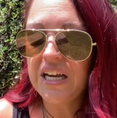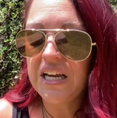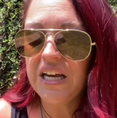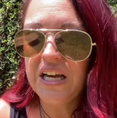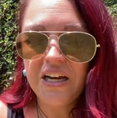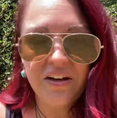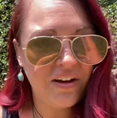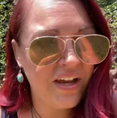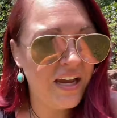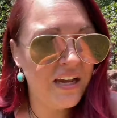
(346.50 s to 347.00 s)

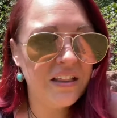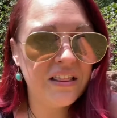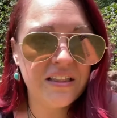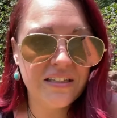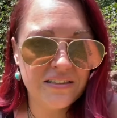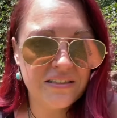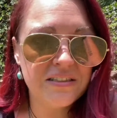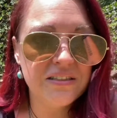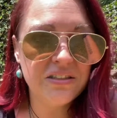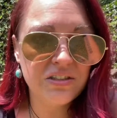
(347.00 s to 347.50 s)
Okay,
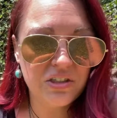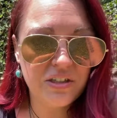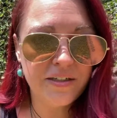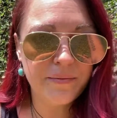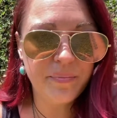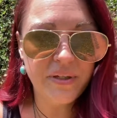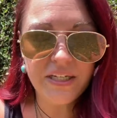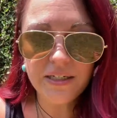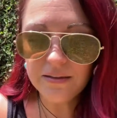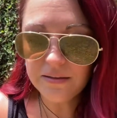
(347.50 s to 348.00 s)
this is
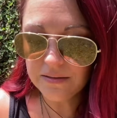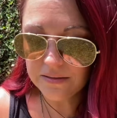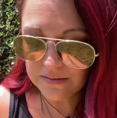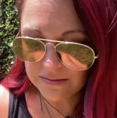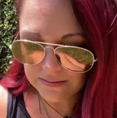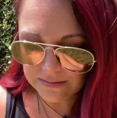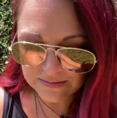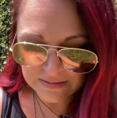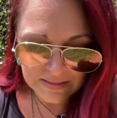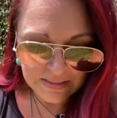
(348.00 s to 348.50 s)
creepy.
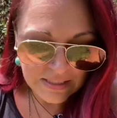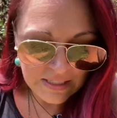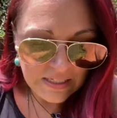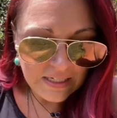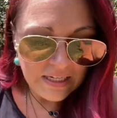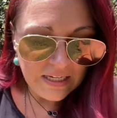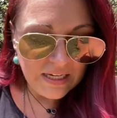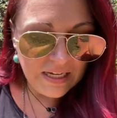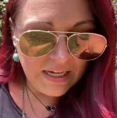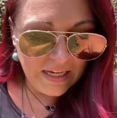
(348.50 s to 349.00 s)

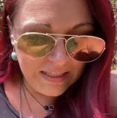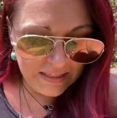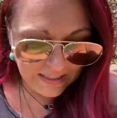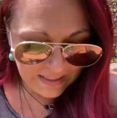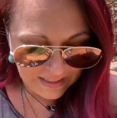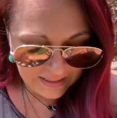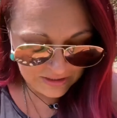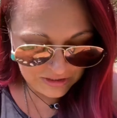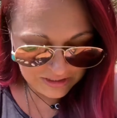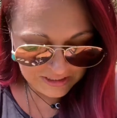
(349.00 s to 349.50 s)
And then I
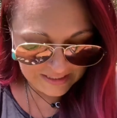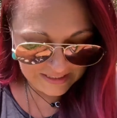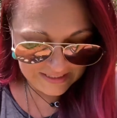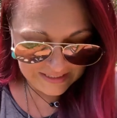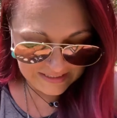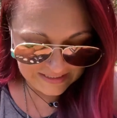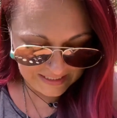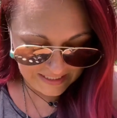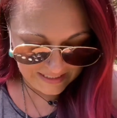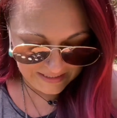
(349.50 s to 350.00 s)
look at the
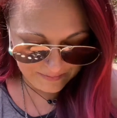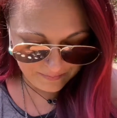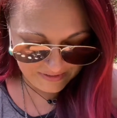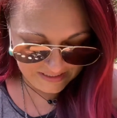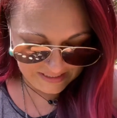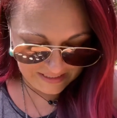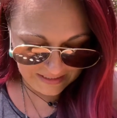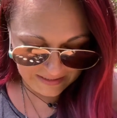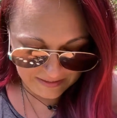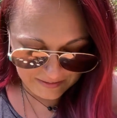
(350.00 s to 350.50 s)

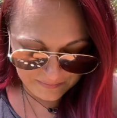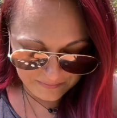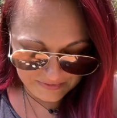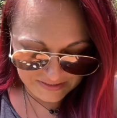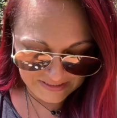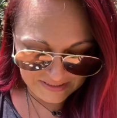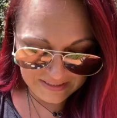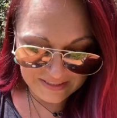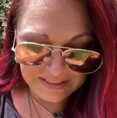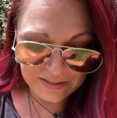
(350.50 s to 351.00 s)
timestamps
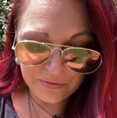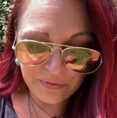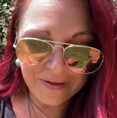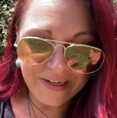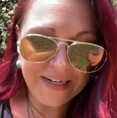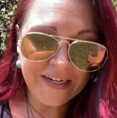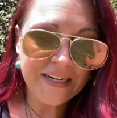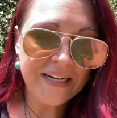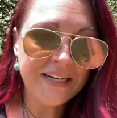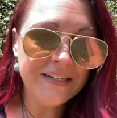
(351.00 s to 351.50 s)
and
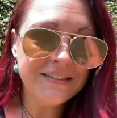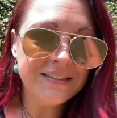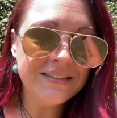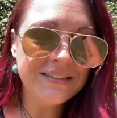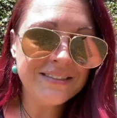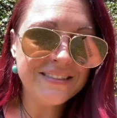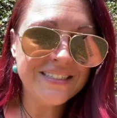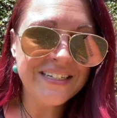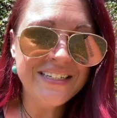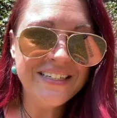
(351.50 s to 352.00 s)

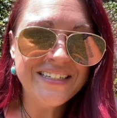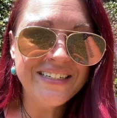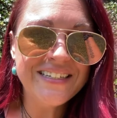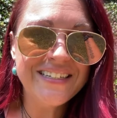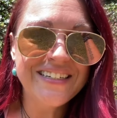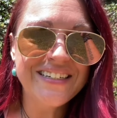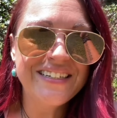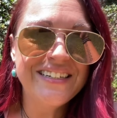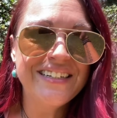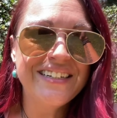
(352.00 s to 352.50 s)
Aquarius.
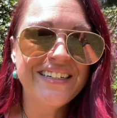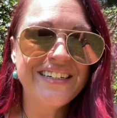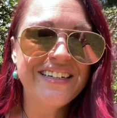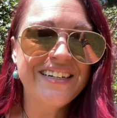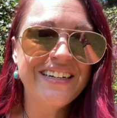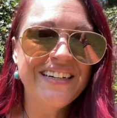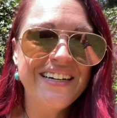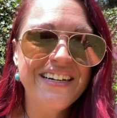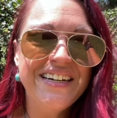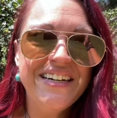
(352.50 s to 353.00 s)

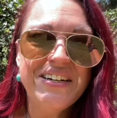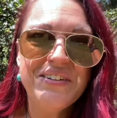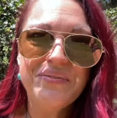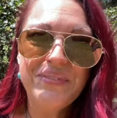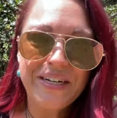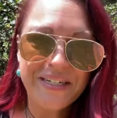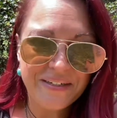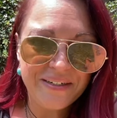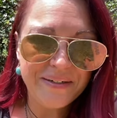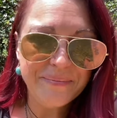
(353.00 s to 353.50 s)
My
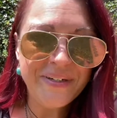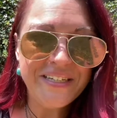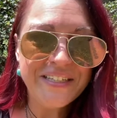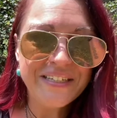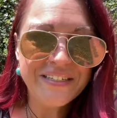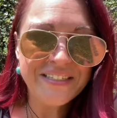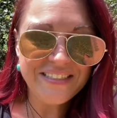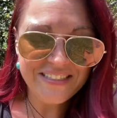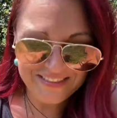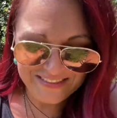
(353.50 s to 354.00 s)
grandmother,
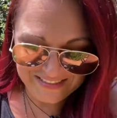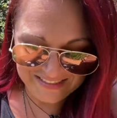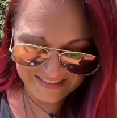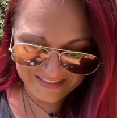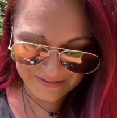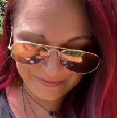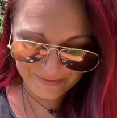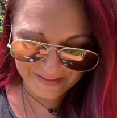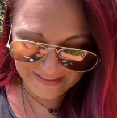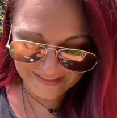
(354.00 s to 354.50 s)
this the
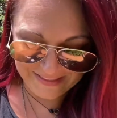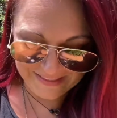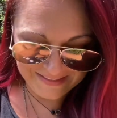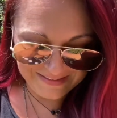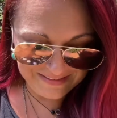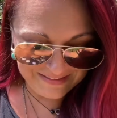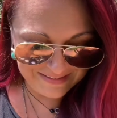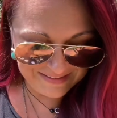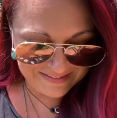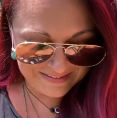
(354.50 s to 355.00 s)
Aquarius.
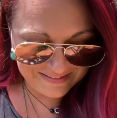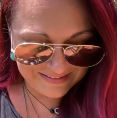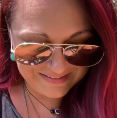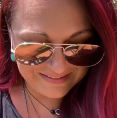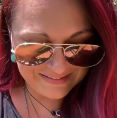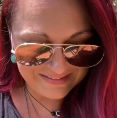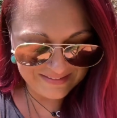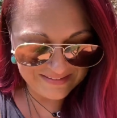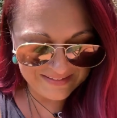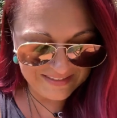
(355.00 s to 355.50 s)

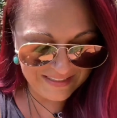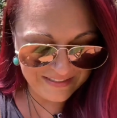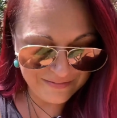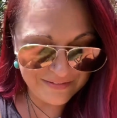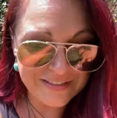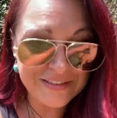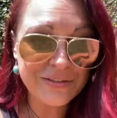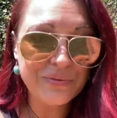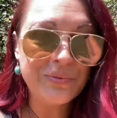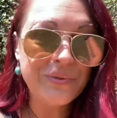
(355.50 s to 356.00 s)
It
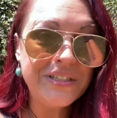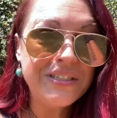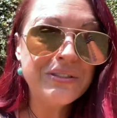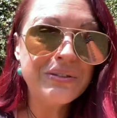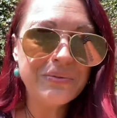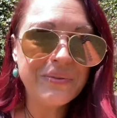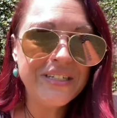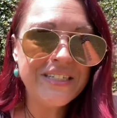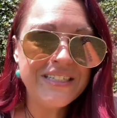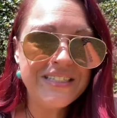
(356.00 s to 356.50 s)
was
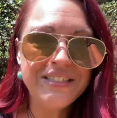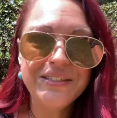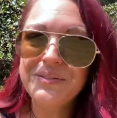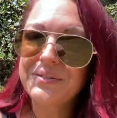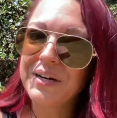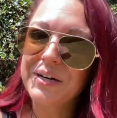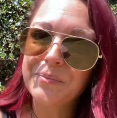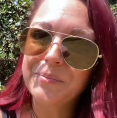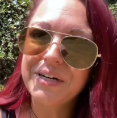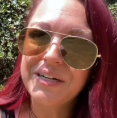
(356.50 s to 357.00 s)
122,
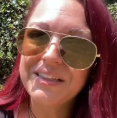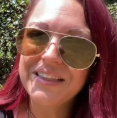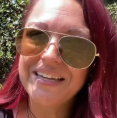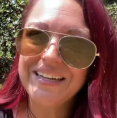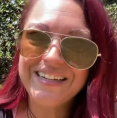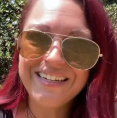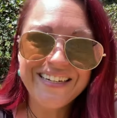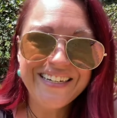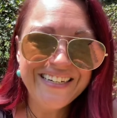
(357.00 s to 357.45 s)
her birthday.